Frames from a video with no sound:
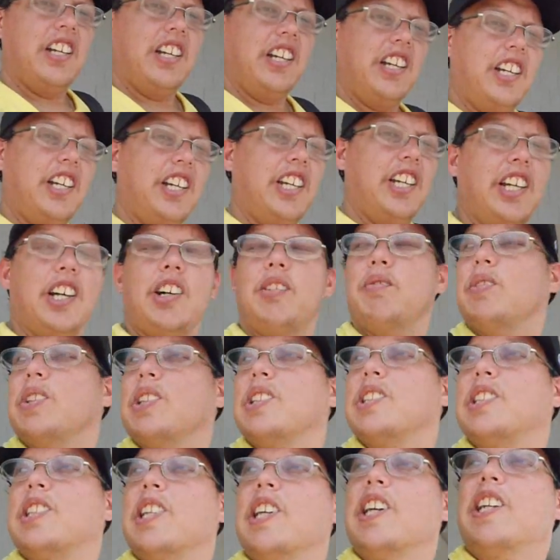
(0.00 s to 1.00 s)
Hey, I'm
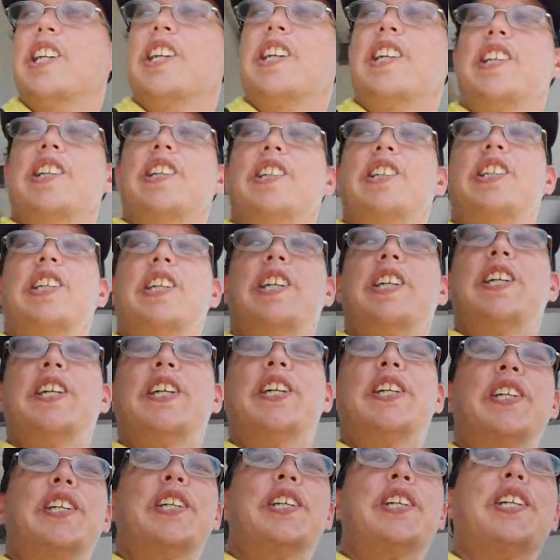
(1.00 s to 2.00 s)
just standing in the
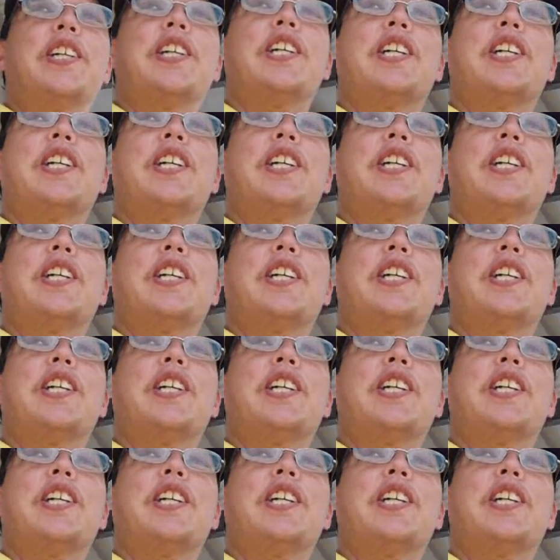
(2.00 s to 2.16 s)
shade.